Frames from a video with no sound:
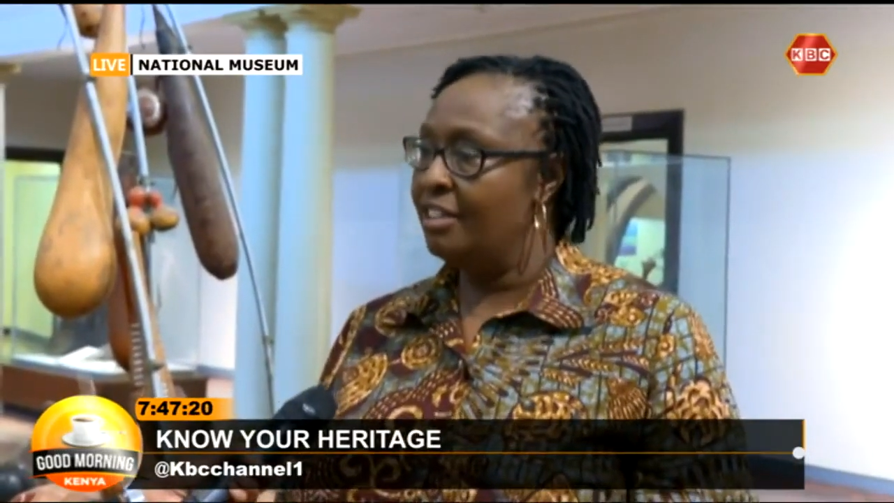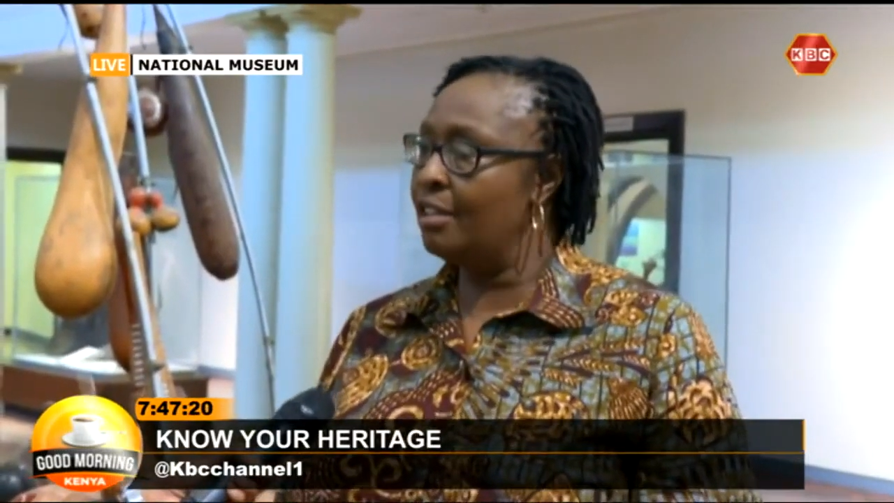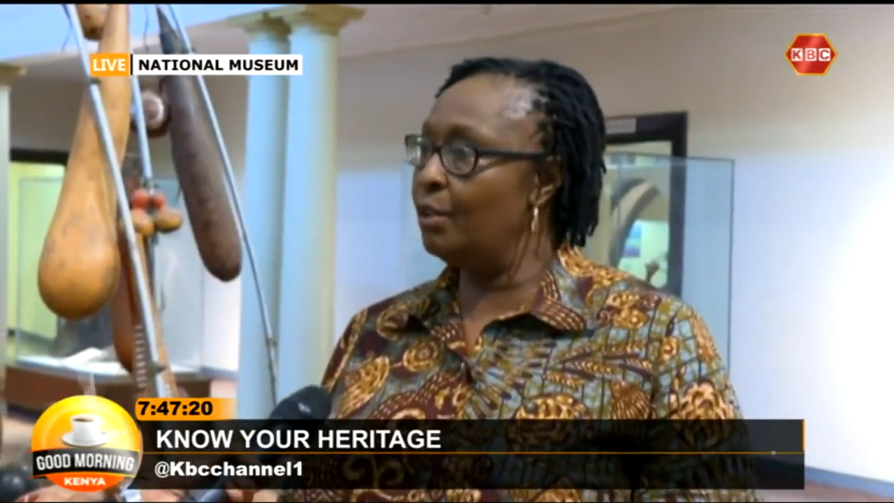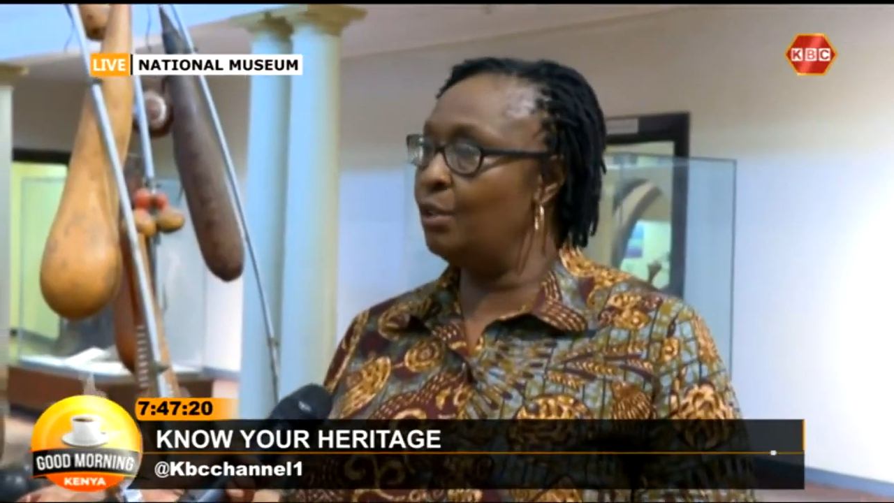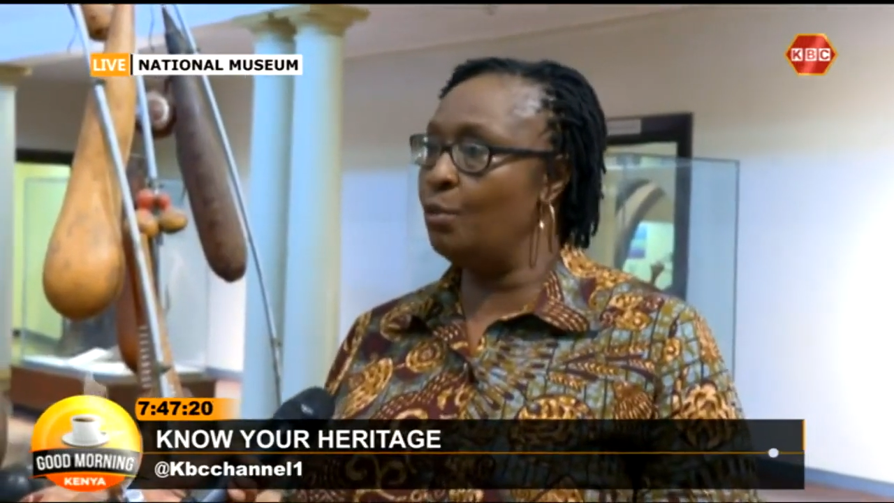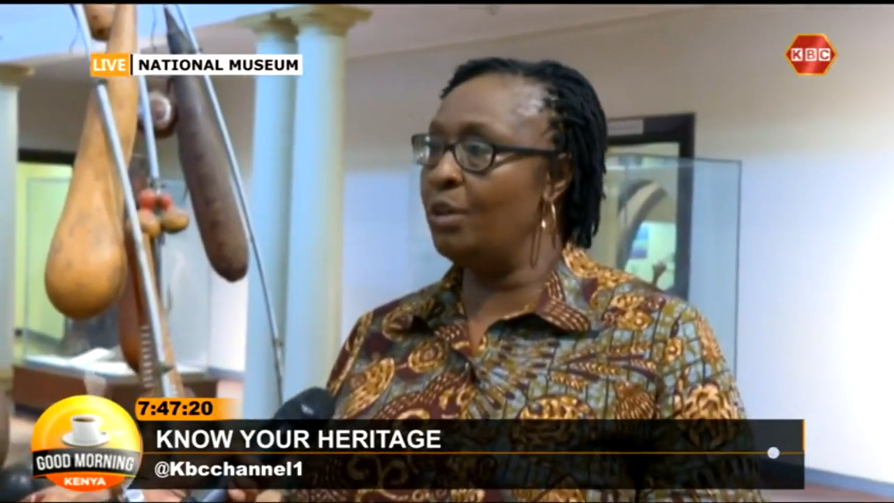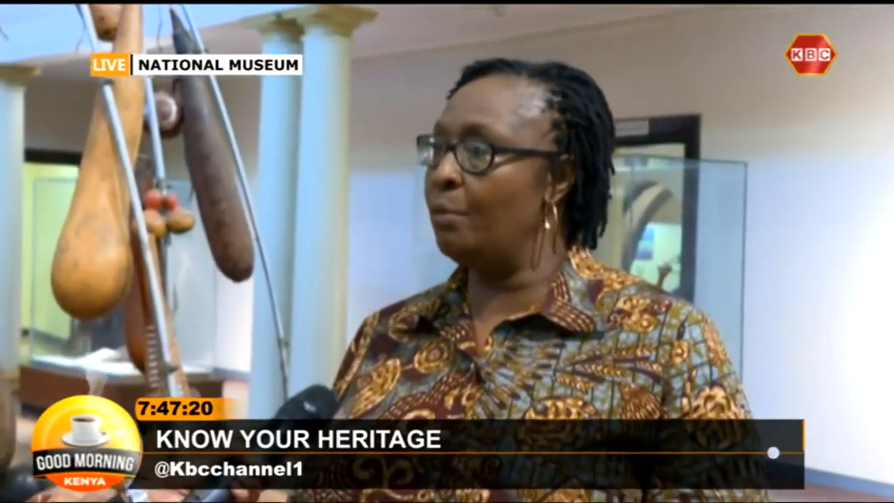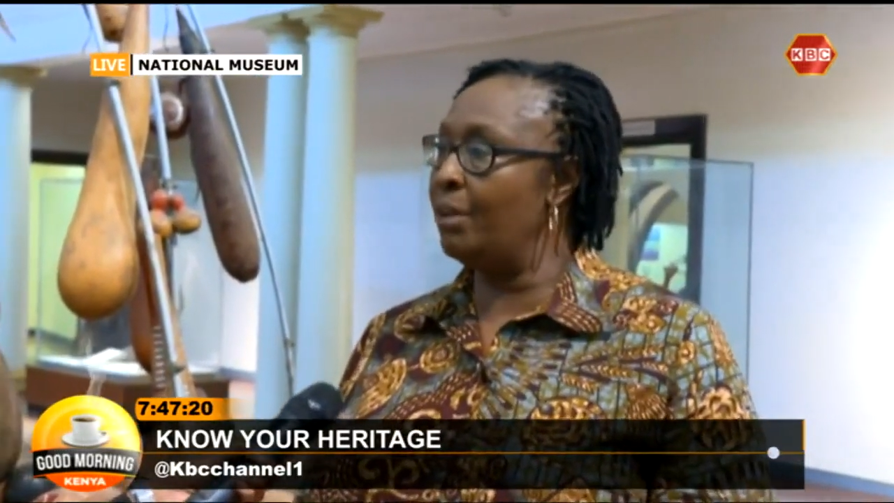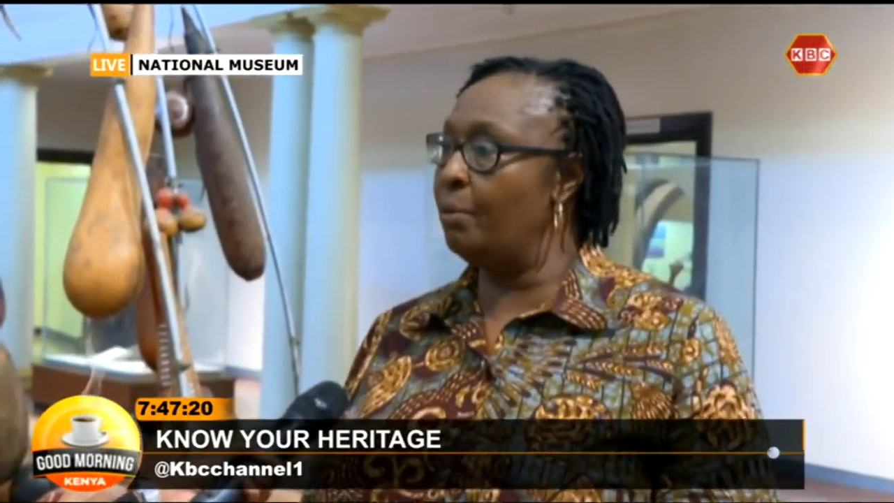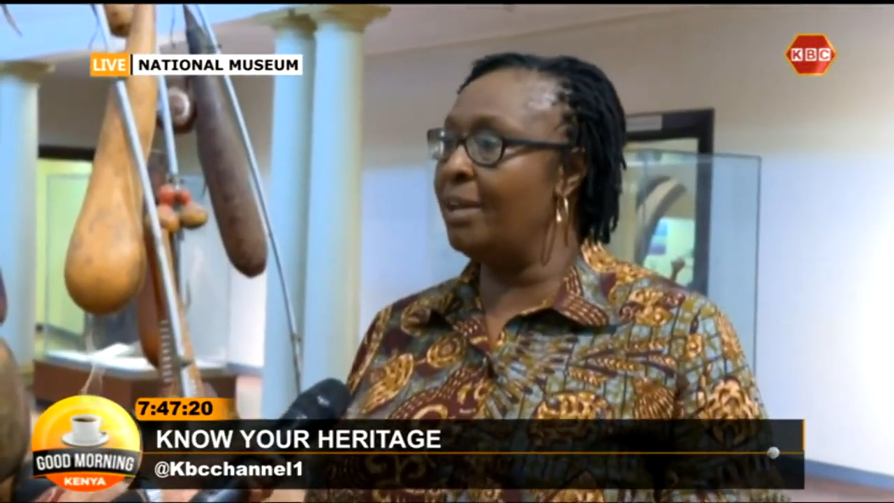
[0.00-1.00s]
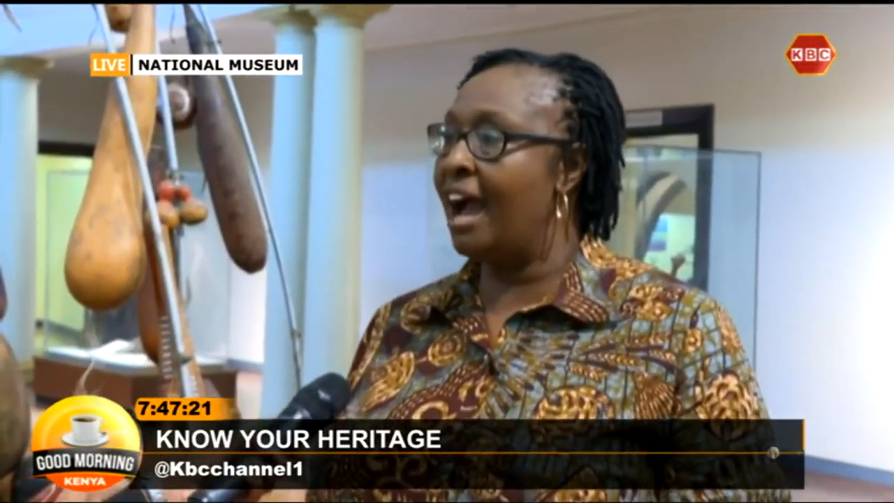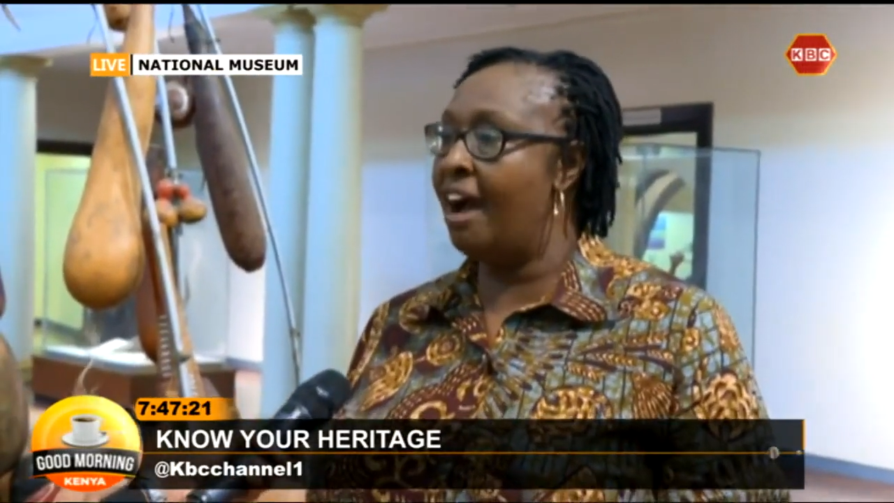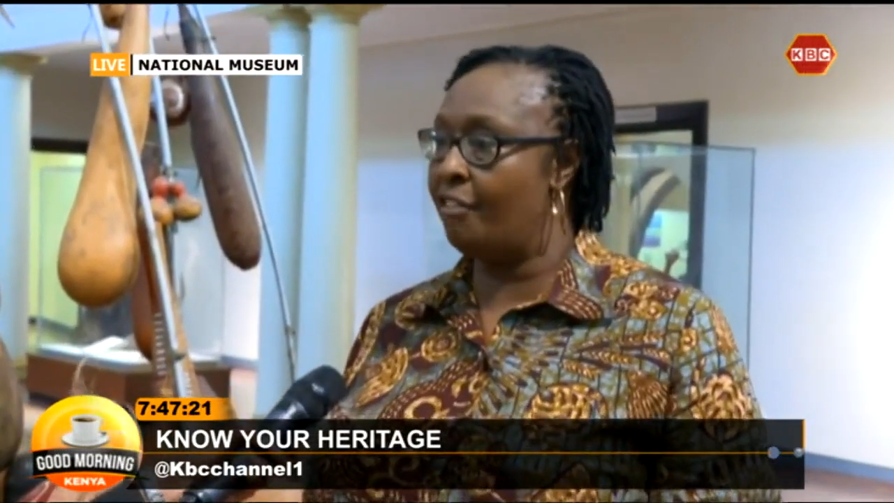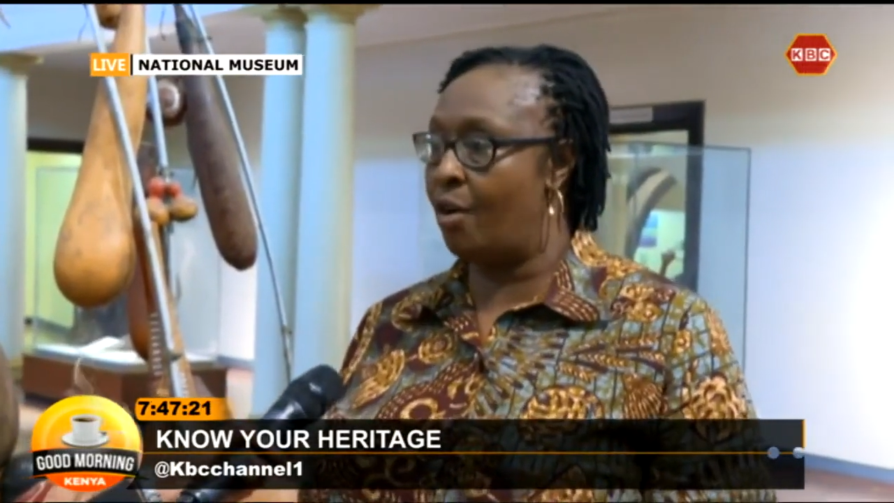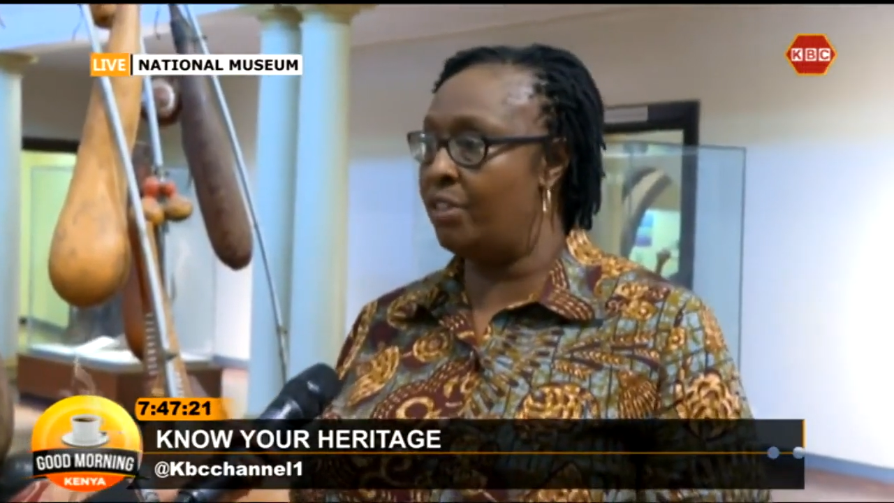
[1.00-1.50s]
So we, we, we
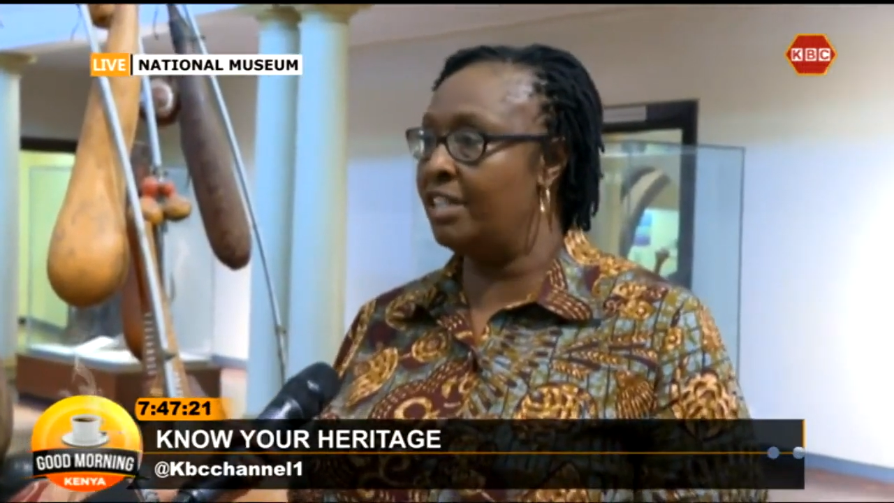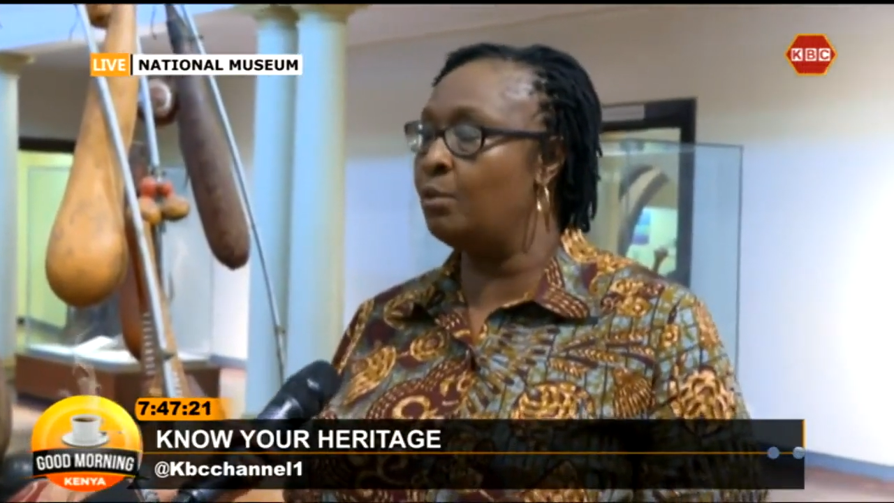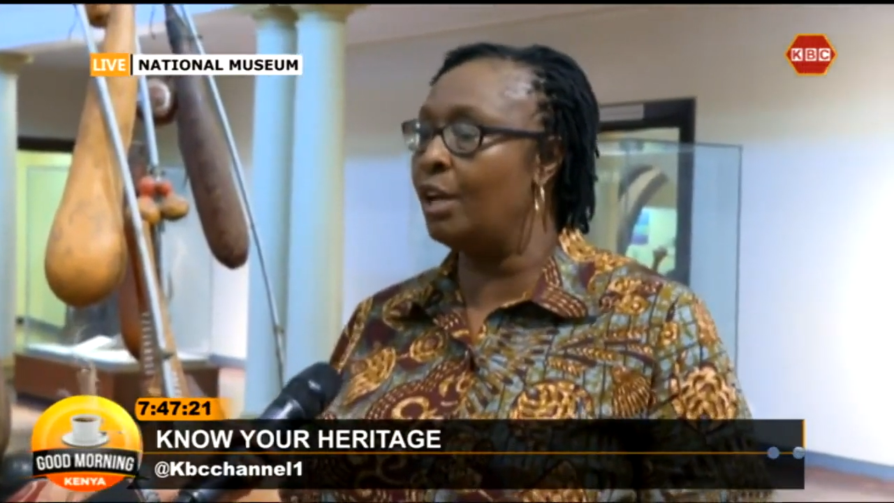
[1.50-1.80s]
have all these.